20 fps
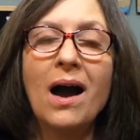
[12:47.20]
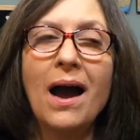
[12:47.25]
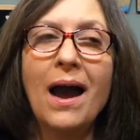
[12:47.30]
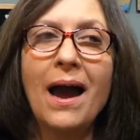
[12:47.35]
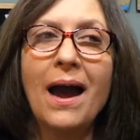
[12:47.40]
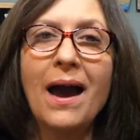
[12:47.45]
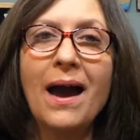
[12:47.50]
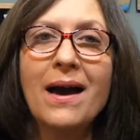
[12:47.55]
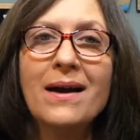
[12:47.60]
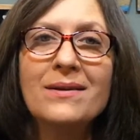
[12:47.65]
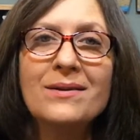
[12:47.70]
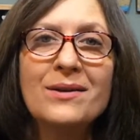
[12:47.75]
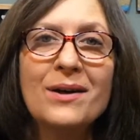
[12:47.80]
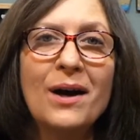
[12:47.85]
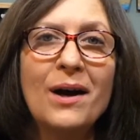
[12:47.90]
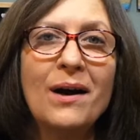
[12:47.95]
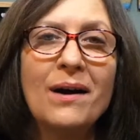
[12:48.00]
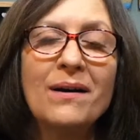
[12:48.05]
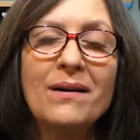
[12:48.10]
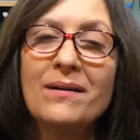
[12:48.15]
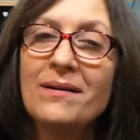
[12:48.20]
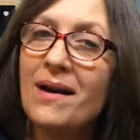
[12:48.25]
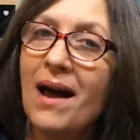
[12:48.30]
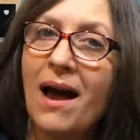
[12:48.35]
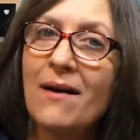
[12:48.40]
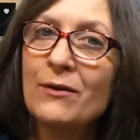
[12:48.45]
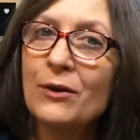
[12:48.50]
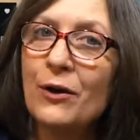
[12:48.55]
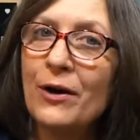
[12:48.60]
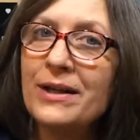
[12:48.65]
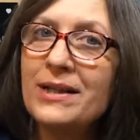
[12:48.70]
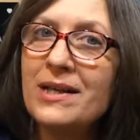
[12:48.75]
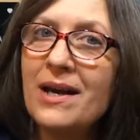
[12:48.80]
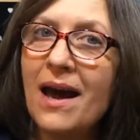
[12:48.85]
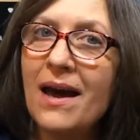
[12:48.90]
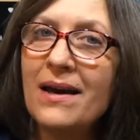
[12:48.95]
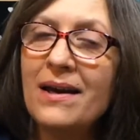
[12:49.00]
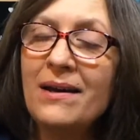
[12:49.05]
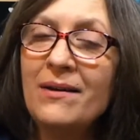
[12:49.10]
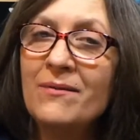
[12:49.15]
And have a great
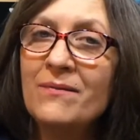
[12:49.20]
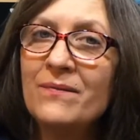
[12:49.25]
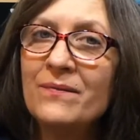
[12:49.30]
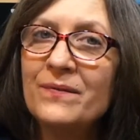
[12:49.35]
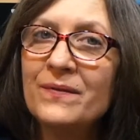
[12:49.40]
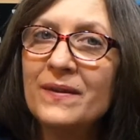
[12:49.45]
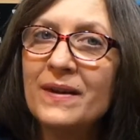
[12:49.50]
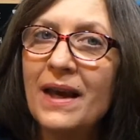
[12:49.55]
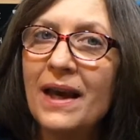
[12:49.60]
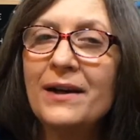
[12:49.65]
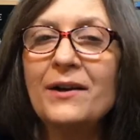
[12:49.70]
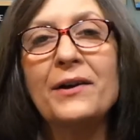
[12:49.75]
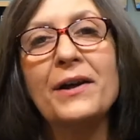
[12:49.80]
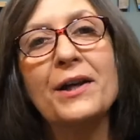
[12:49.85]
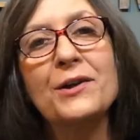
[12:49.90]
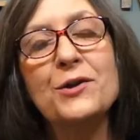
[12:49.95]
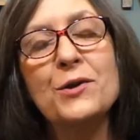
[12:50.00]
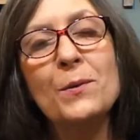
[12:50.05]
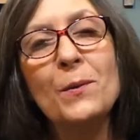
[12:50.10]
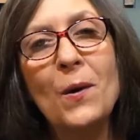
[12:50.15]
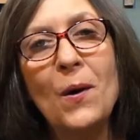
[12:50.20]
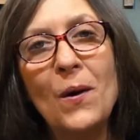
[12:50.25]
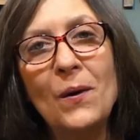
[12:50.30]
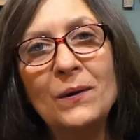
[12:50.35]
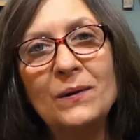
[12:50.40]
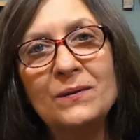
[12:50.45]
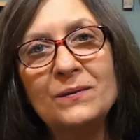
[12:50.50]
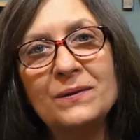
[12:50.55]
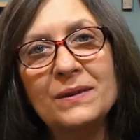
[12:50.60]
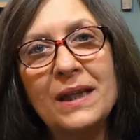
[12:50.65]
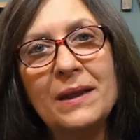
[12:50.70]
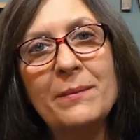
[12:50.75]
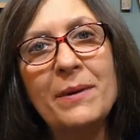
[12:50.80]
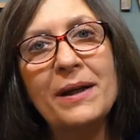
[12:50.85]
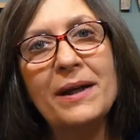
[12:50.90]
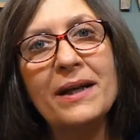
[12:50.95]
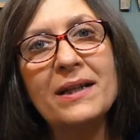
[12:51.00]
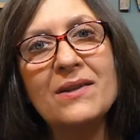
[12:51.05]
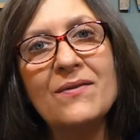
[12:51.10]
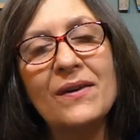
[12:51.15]
day, and I'll catch you all in my
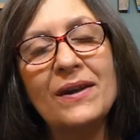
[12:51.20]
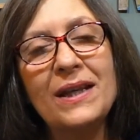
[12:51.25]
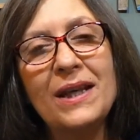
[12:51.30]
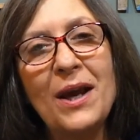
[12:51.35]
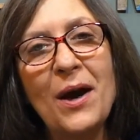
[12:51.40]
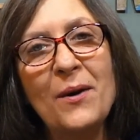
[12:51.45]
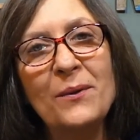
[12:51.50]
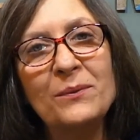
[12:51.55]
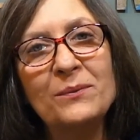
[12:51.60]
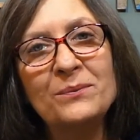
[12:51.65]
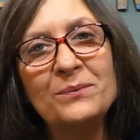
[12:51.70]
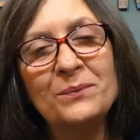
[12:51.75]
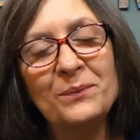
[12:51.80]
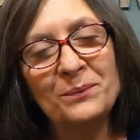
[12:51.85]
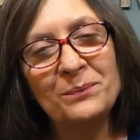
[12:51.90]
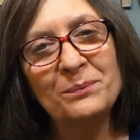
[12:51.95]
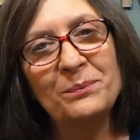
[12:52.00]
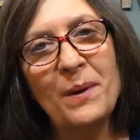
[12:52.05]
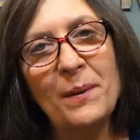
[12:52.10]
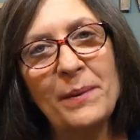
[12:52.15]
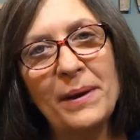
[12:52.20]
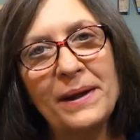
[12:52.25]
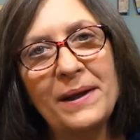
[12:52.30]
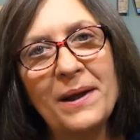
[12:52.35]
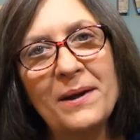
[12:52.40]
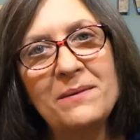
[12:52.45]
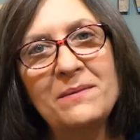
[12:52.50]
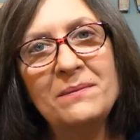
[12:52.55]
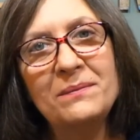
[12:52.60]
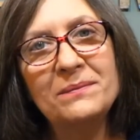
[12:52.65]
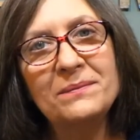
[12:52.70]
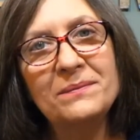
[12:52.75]
next video. Bye-bye now.